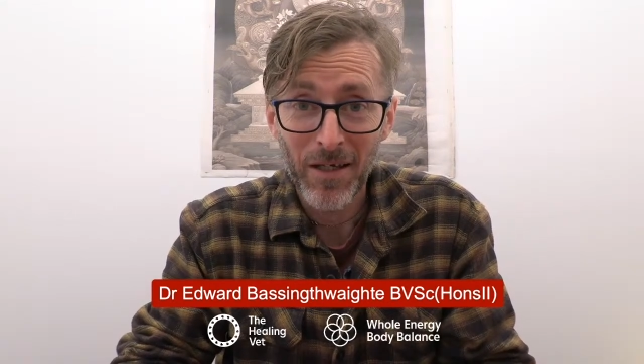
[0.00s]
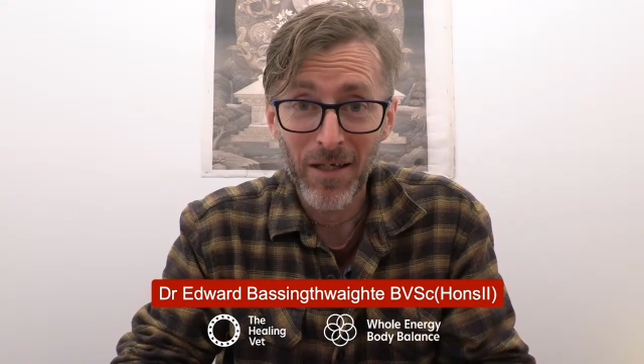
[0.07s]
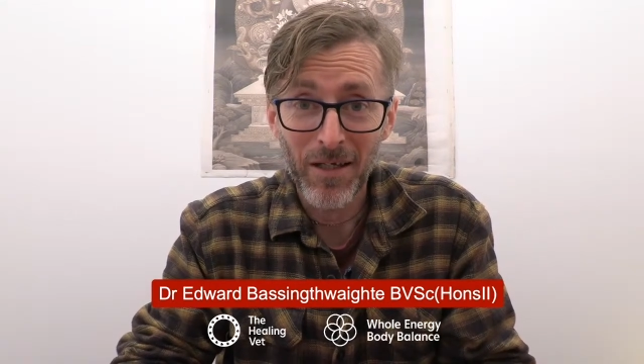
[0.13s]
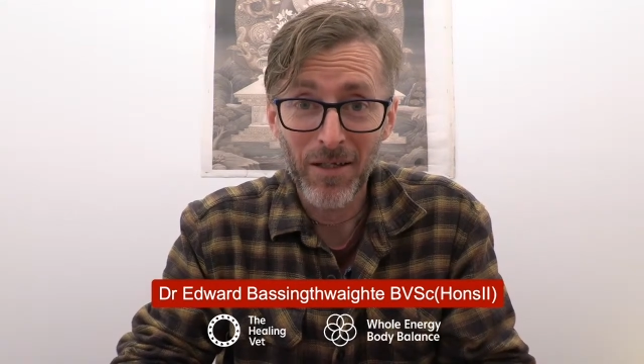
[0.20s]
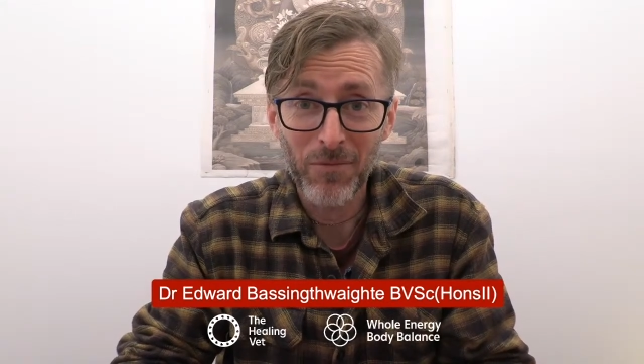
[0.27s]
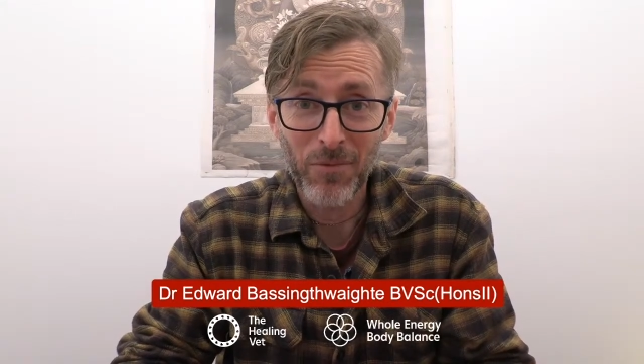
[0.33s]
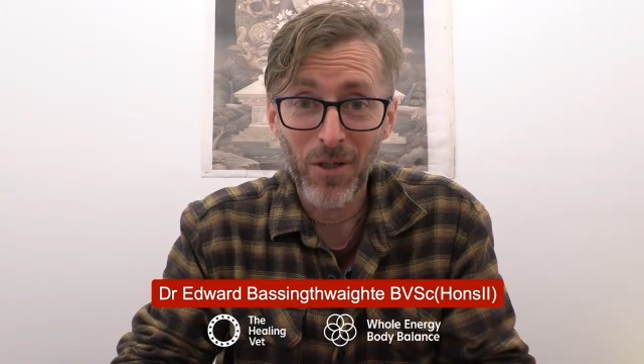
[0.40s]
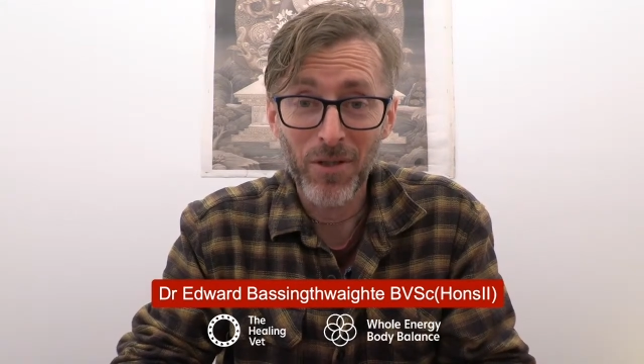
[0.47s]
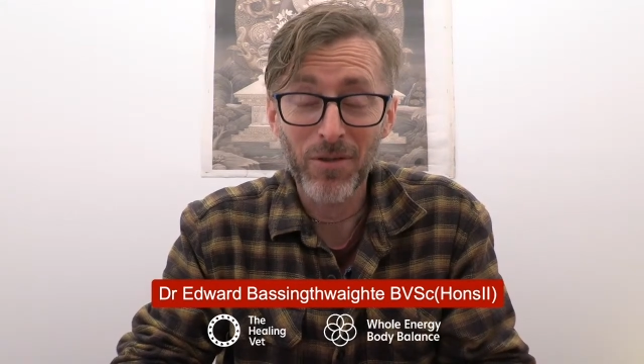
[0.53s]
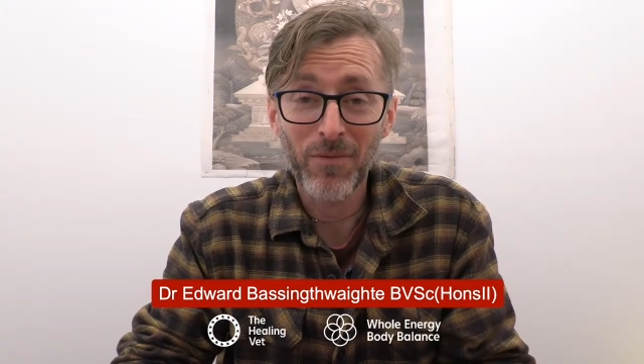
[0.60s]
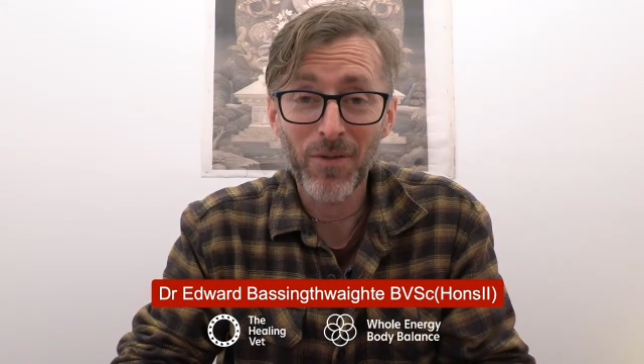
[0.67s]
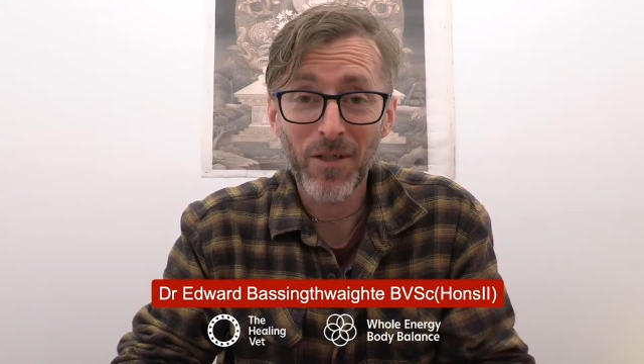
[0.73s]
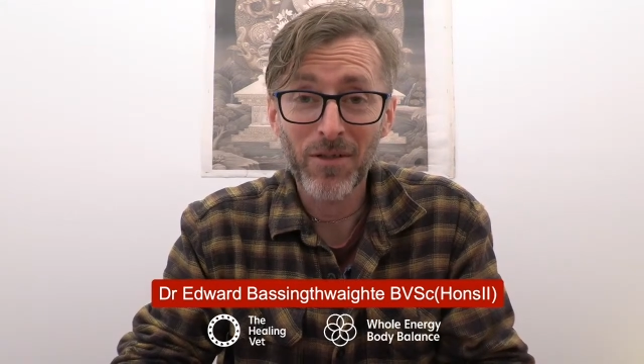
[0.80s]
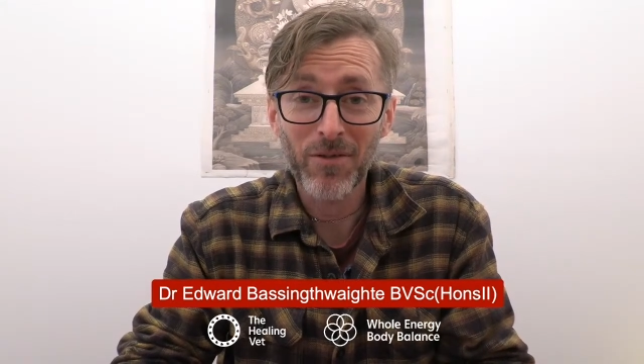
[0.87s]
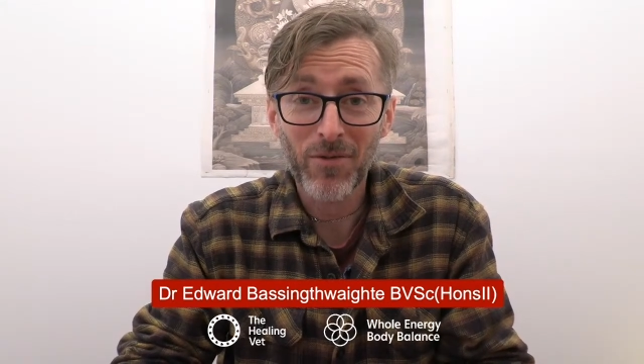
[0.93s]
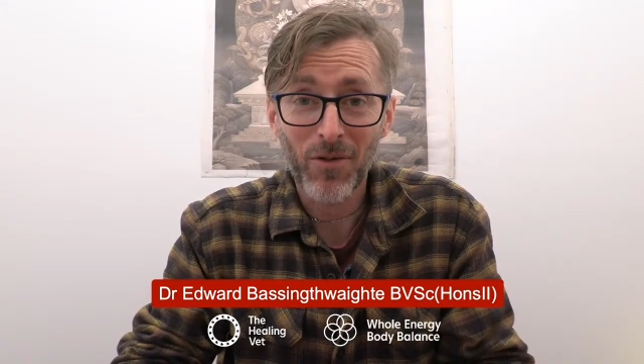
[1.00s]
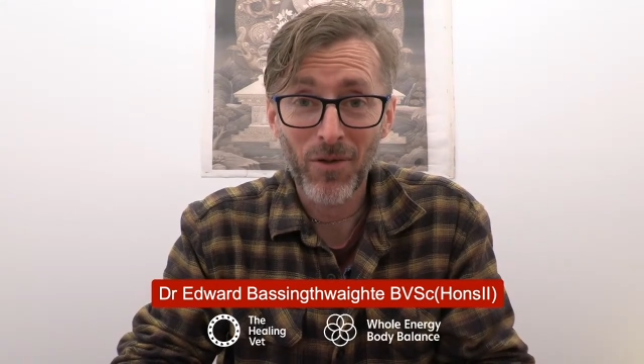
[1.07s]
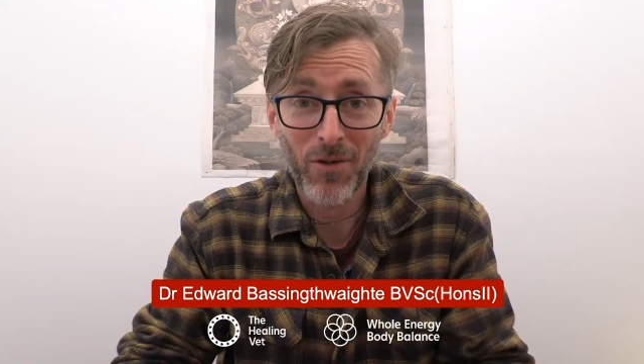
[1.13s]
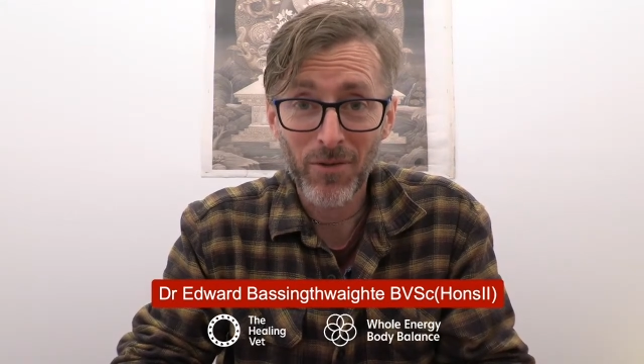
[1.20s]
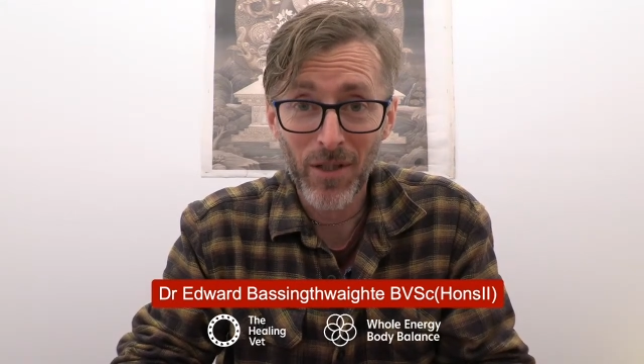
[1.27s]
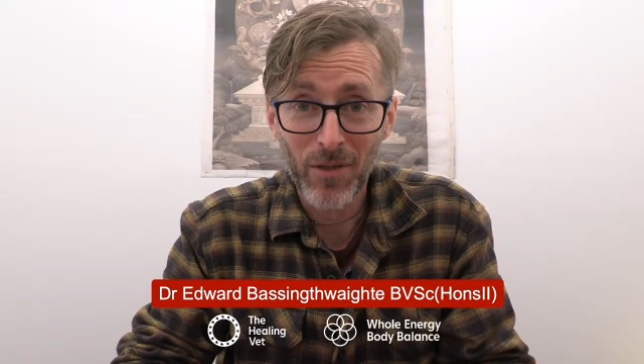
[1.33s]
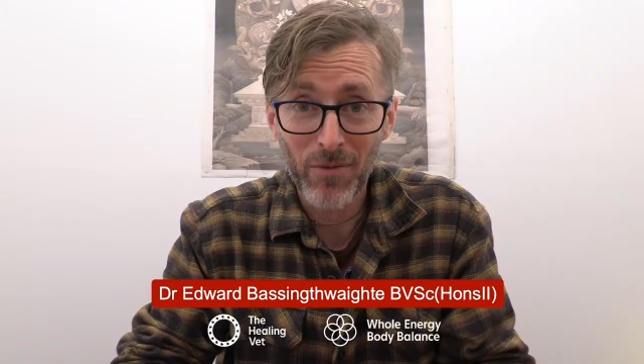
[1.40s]
and run your fingers
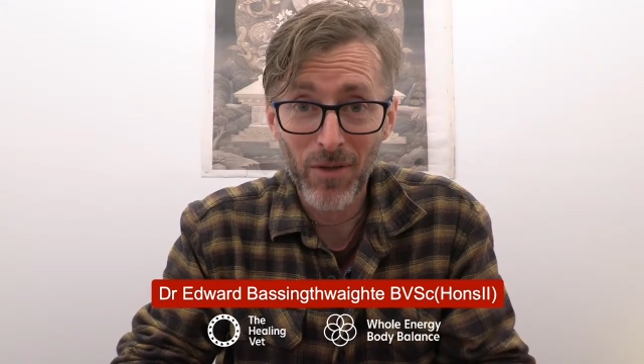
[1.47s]
along their